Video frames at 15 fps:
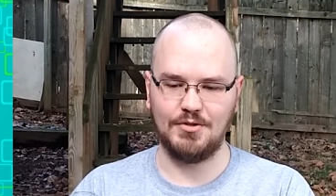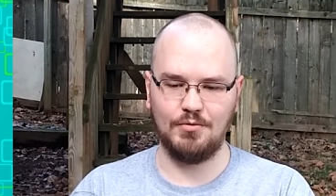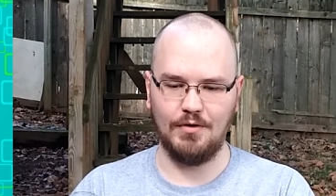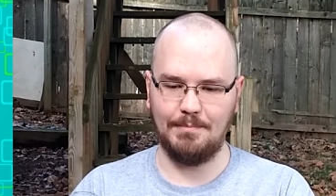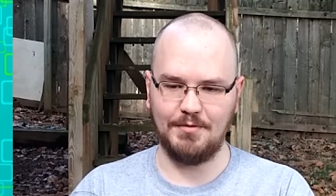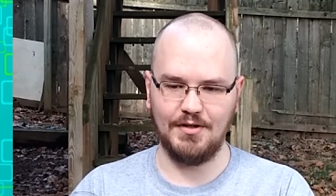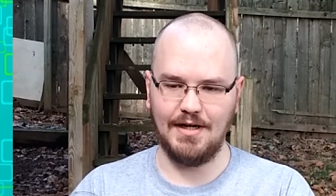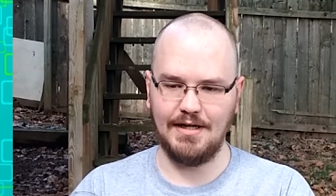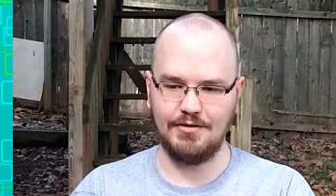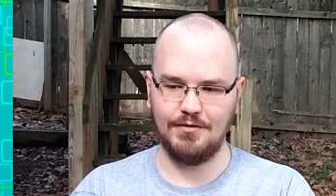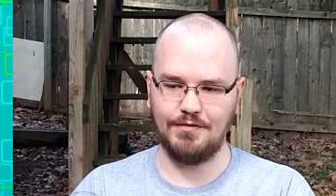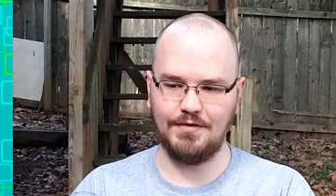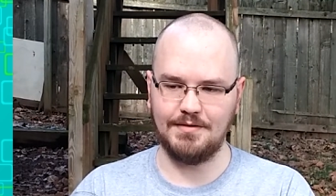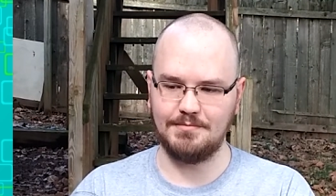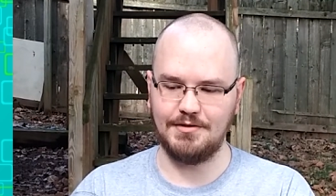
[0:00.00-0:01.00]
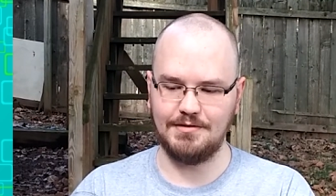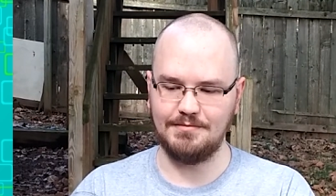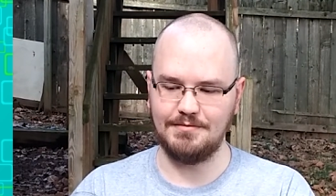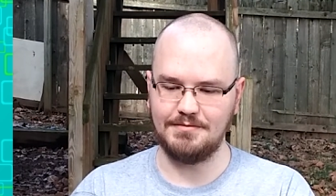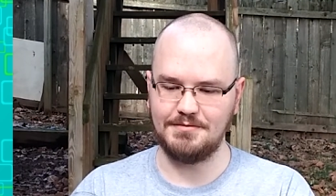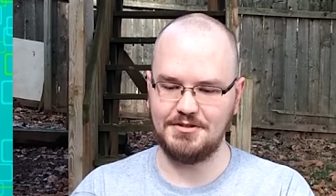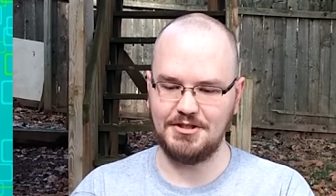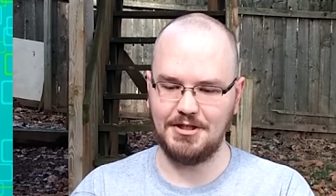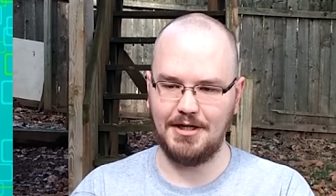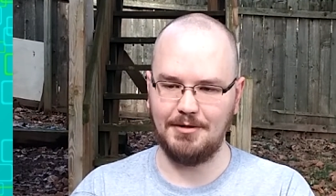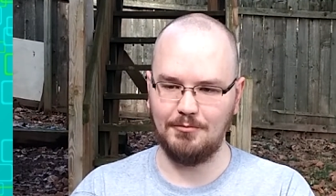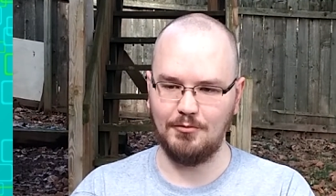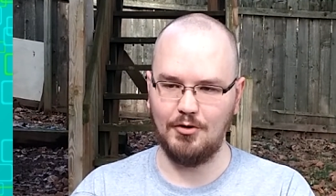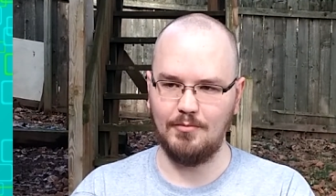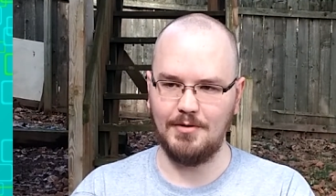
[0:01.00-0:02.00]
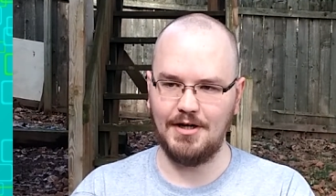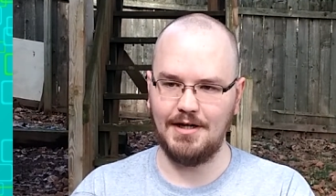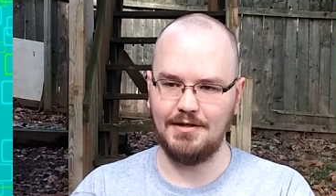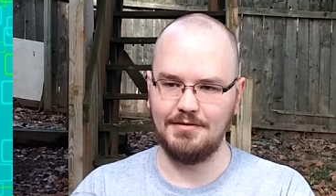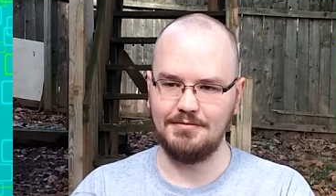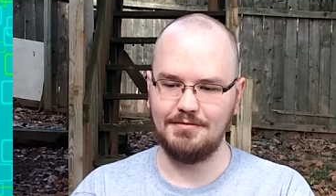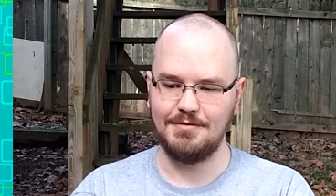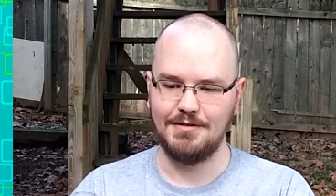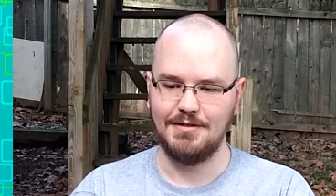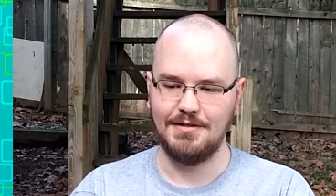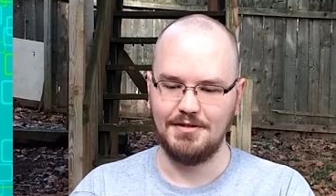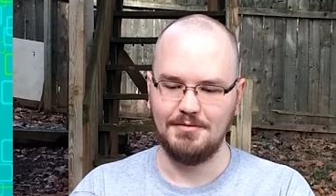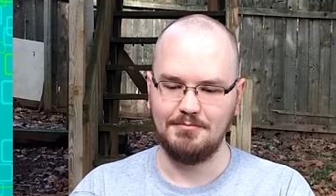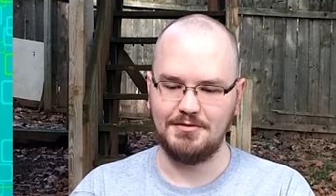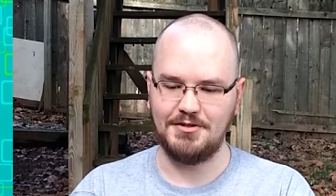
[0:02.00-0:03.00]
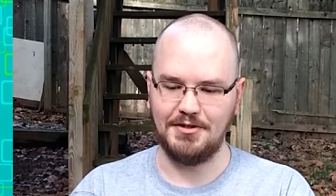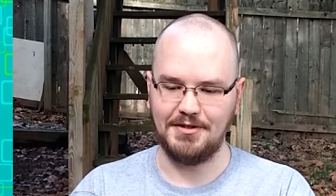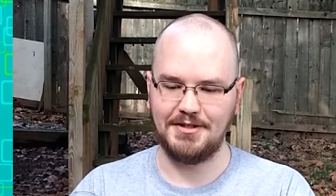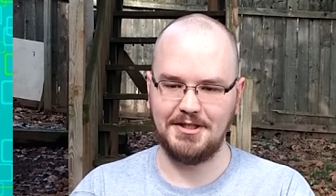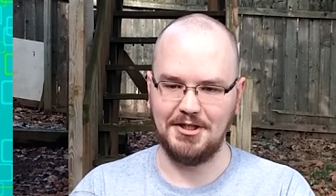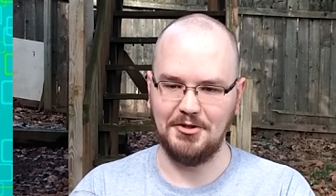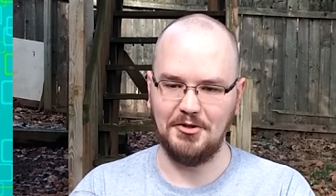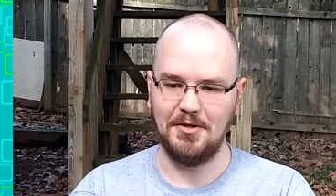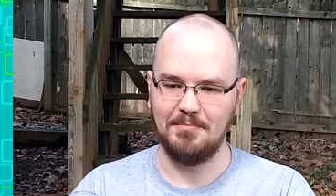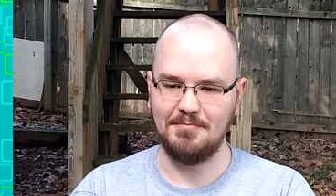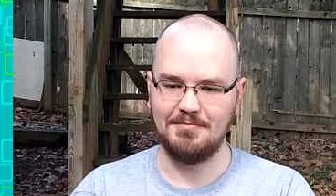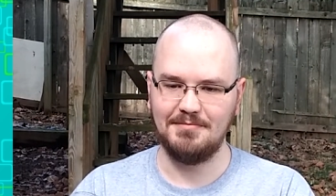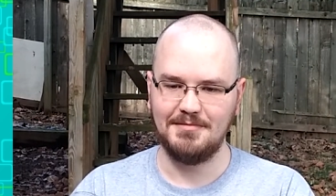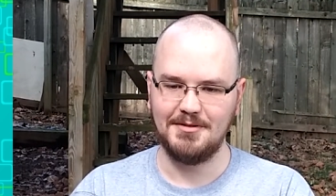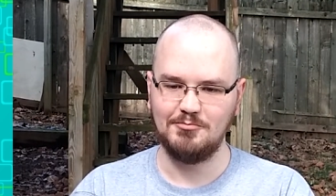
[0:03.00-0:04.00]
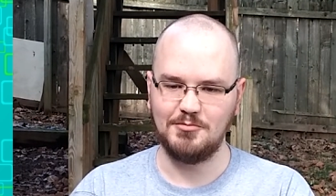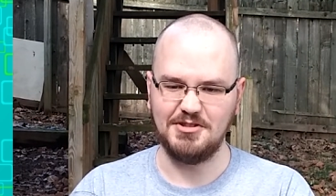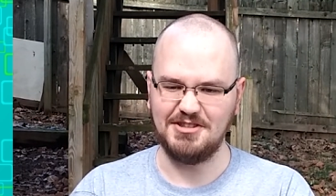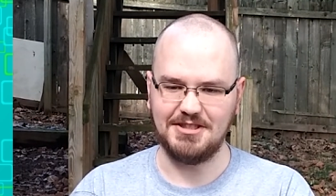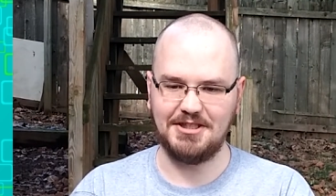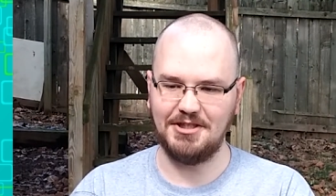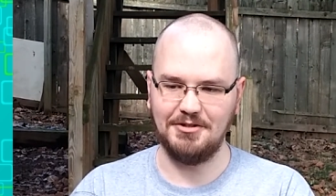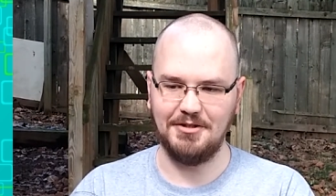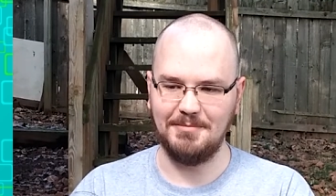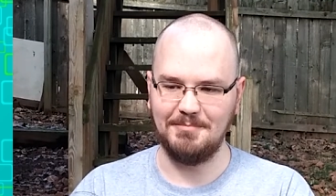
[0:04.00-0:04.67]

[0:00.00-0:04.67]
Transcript: kryptonite or something like a giant robot. Gotta kill him. Gotta kill